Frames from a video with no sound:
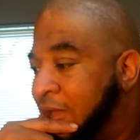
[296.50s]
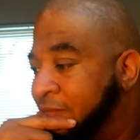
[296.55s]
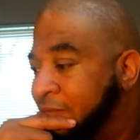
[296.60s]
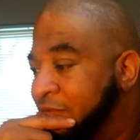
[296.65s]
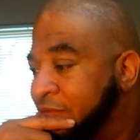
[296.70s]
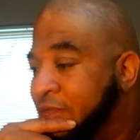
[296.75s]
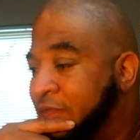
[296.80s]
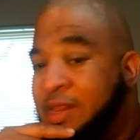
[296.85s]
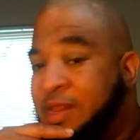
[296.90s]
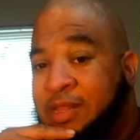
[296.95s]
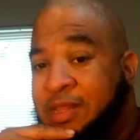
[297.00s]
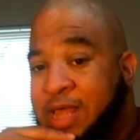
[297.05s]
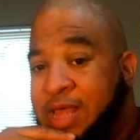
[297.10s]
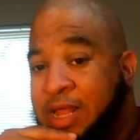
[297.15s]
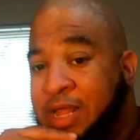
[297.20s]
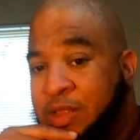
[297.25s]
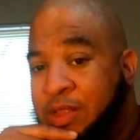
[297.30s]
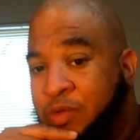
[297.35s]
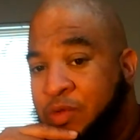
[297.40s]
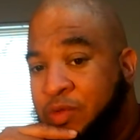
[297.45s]
forget
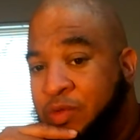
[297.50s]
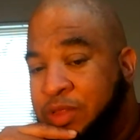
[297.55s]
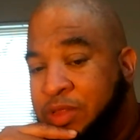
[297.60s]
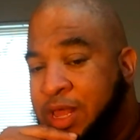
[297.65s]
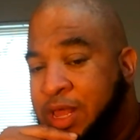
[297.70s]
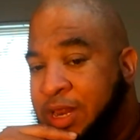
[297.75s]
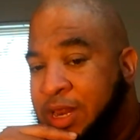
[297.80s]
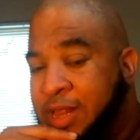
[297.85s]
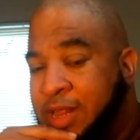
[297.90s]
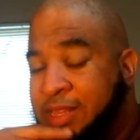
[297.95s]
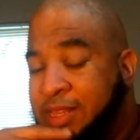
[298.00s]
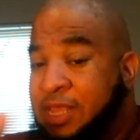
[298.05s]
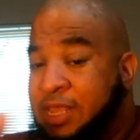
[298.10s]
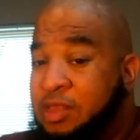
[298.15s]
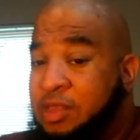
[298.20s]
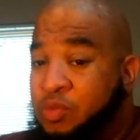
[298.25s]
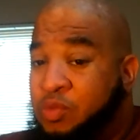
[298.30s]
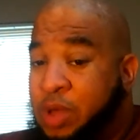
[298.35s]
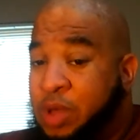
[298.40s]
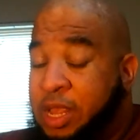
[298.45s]
exactly who said it. I think
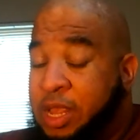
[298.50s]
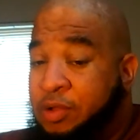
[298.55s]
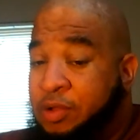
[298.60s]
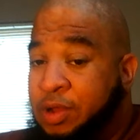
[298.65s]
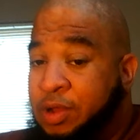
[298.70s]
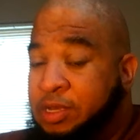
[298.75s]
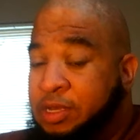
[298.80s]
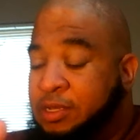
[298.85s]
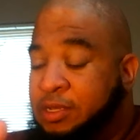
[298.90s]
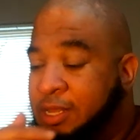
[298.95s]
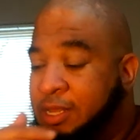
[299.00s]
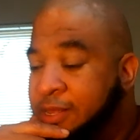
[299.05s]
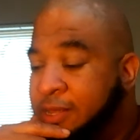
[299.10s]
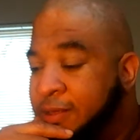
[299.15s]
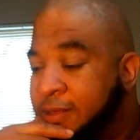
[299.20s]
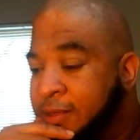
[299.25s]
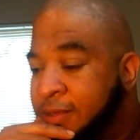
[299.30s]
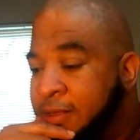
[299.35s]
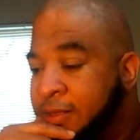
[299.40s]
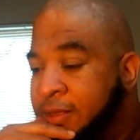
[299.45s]
it's Wayne Gretzky
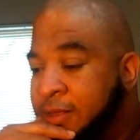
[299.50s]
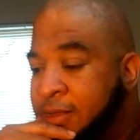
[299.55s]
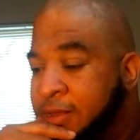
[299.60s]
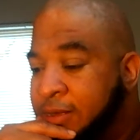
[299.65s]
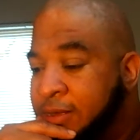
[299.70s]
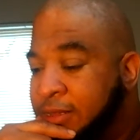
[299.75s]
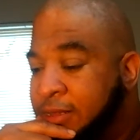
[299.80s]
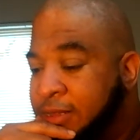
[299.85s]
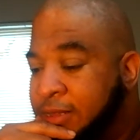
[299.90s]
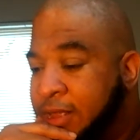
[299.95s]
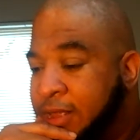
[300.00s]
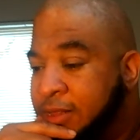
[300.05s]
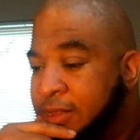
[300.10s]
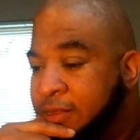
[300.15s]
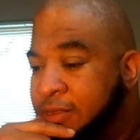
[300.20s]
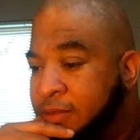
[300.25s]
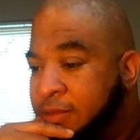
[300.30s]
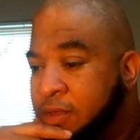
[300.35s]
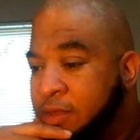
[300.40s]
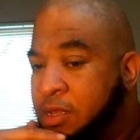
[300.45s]
that
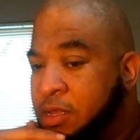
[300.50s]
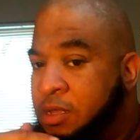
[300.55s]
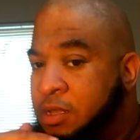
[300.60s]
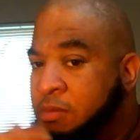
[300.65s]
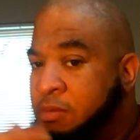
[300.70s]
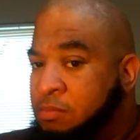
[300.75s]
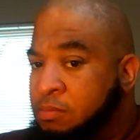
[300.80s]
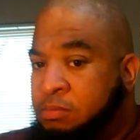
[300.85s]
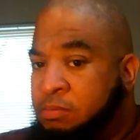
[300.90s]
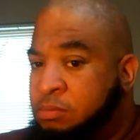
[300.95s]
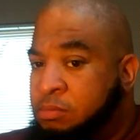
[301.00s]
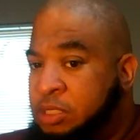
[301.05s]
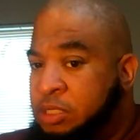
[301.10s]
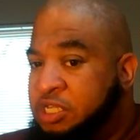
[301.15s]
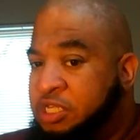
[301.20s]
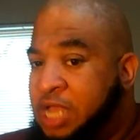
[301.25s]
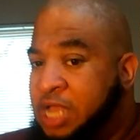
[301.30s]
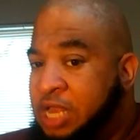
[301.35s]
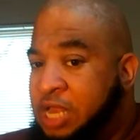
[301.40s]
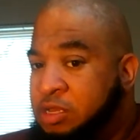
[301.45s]
says, the
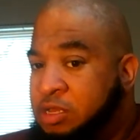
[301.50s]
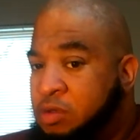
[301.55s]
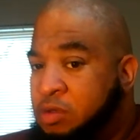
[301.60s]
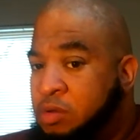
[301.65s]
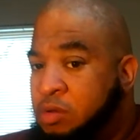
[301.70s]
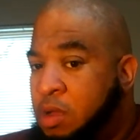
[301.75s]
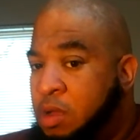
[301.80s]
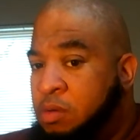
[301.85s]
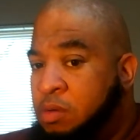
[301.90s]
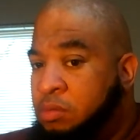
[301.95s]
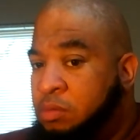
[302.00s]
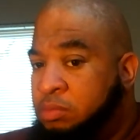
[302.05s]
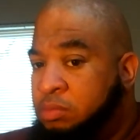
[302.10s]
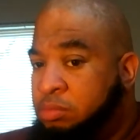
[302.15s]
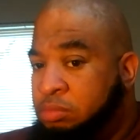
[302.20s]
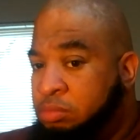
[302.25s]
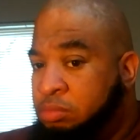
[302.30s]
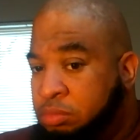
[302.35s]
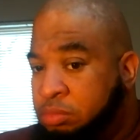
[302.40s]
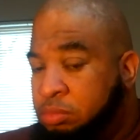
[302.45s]
shot you don't
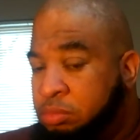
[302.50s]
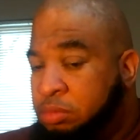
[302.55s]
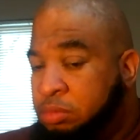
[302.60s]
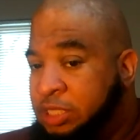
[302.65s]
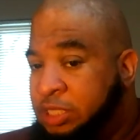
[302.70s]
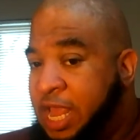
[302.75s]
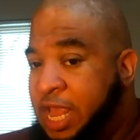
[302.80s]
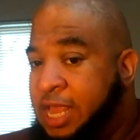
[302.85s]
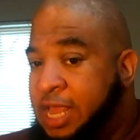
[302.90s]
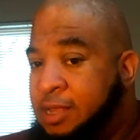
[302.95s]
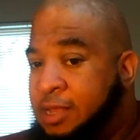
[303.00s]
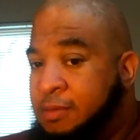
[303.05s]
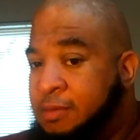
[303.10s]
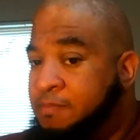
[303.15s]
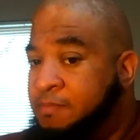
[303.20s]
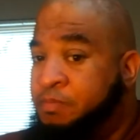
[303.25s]
take,